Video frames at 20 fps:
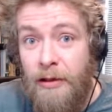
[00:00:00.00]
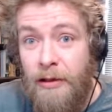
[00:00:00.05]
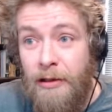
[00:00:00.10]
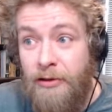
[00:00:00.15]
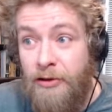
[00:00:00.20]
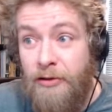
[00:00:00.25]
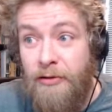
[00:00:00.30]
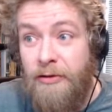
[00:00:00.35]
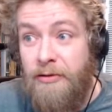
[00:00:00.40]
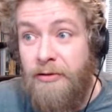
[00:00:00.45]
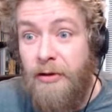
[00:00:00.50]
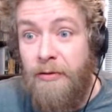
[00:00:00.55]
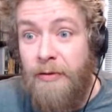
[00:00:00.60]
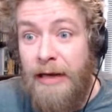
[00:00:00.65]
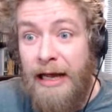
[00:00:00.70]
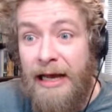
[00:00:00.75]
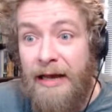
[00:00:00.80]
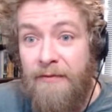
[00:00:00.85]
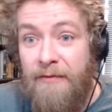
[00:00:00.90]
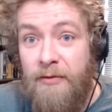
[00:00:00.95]
You don't
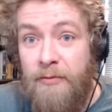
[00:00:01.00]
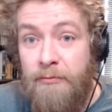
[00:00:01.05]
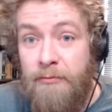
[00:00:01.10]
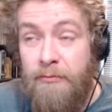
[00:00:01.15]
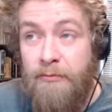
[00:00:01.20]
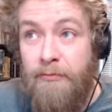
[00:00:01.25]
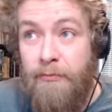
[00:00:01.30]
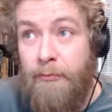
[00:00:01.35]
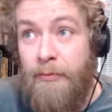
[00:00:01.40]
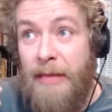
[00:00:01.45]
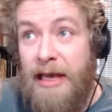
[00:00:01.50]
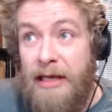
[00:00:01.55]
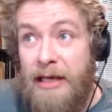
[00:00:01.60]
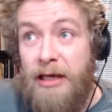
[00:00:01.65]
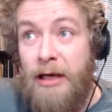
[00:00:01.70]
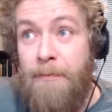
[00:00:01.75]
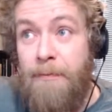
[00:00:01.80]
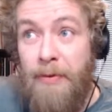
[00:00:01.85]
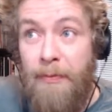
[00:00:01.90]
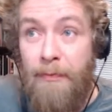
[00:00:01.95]
have to make
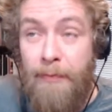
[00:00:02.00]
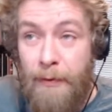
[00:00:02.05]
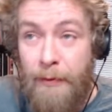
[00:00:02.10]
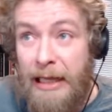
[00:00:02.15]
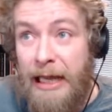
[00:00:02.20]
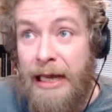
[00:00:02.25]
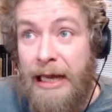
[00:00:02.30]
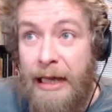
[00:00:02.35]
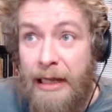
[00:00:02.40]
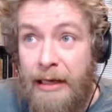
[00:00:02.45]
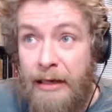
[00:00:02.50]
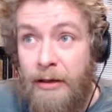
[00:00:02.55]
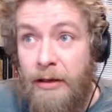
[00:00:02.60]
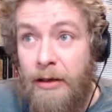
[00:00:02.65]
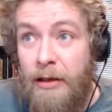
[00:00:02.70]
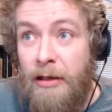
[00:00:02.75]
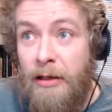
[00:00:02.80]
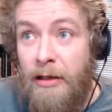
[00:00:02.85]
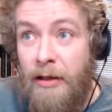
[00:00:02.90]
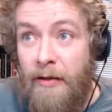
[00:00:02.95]
up a plan
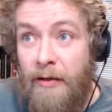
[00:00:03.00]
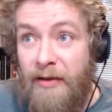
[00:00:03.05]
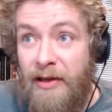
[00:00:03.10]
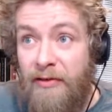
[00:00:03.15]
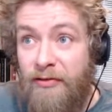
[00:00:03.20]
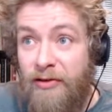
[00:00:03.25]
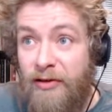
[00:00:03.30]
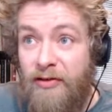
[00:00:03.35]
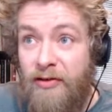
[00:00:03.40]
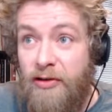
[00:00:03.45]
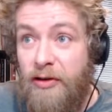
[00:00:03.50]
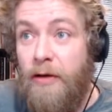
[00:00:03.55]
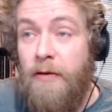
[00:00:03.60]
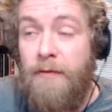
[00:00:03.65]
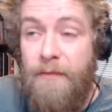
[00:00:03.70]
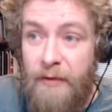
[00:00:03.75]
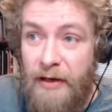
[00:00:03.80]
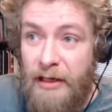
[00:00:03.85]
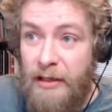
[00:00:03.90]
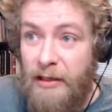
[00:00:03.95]
and then just go
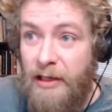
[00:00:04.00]
for it.